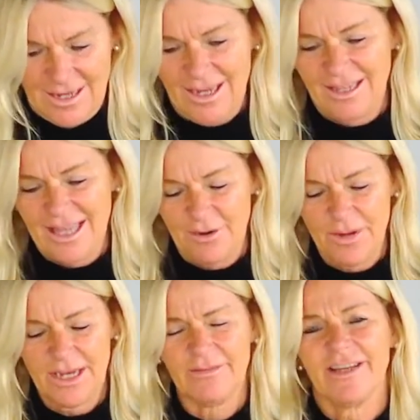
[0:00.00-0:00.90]
And there we
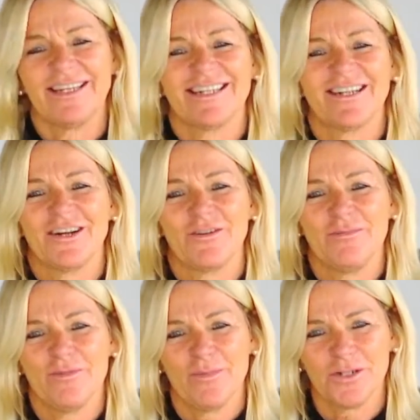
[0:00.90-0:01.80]
have it, cream
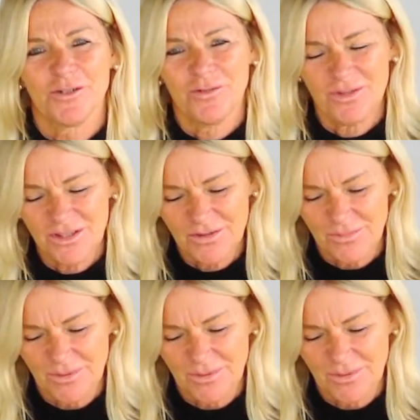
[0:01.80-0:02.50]
of mushroom soup.